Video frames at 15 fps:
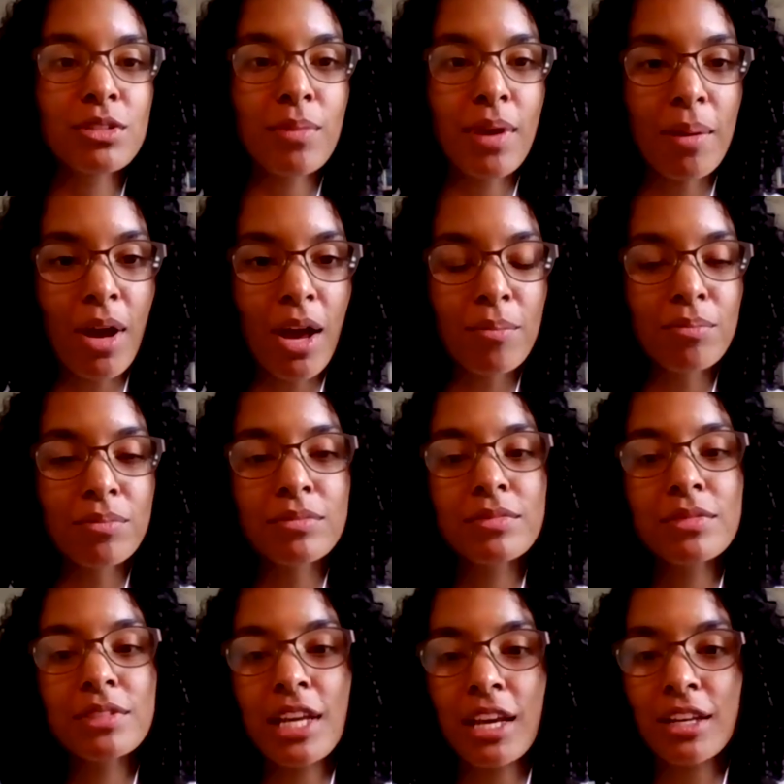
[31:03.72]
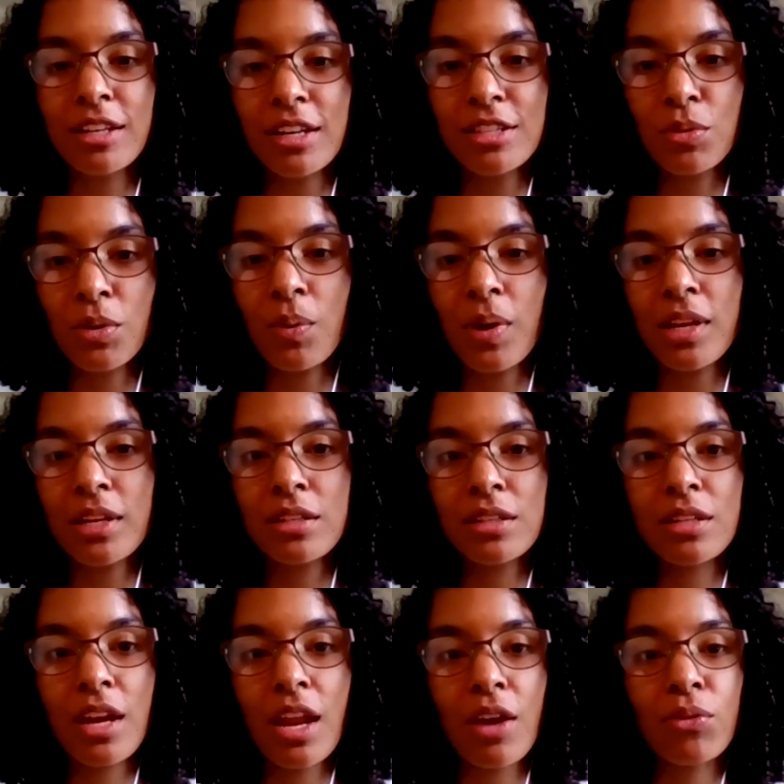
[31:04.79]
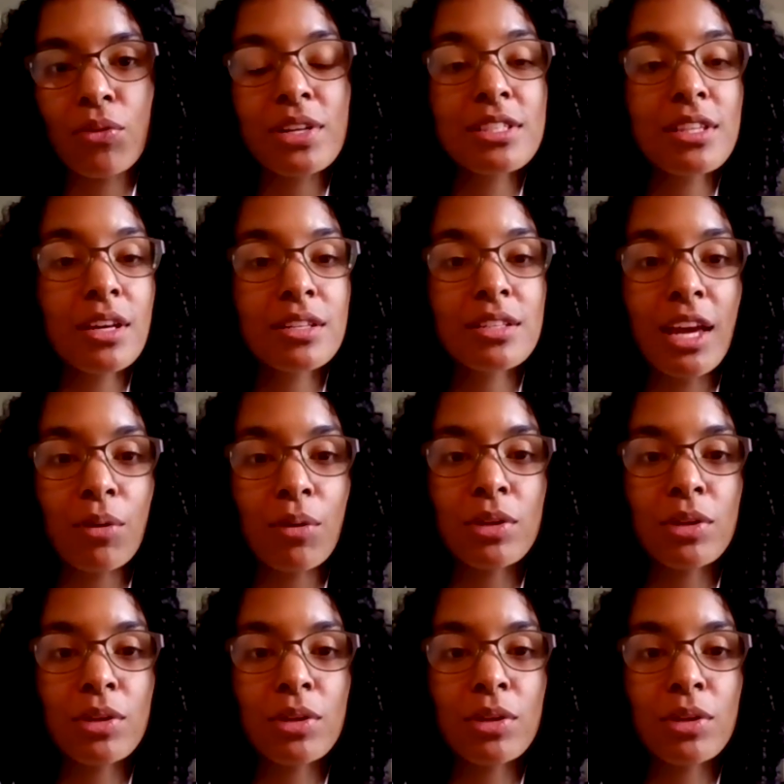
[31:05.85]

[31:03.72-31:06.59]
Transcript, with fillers: it was my mom taking us. We went every Sunday.